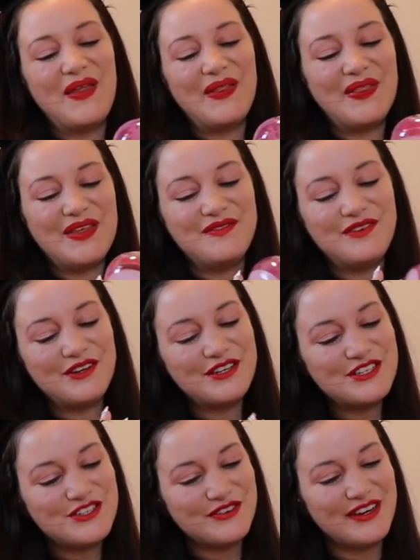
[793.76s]
Live Your
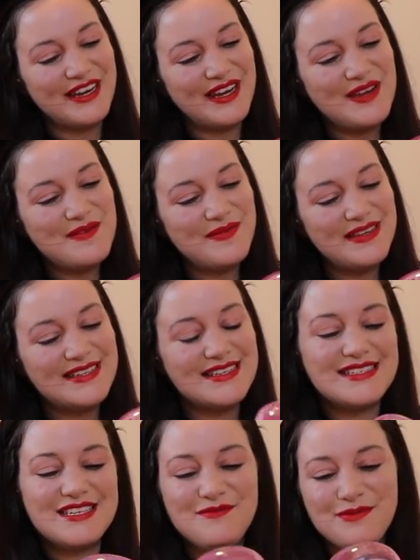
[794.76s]
Dream,
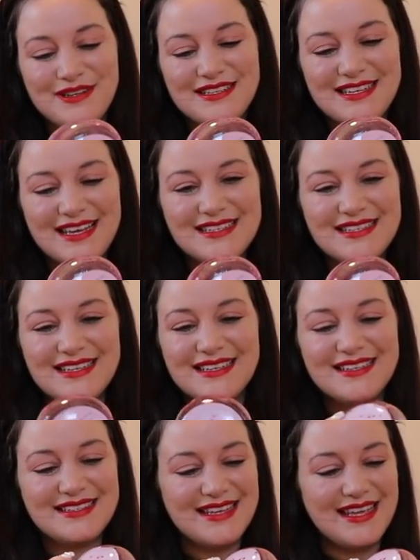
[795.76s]
Disney Princesses,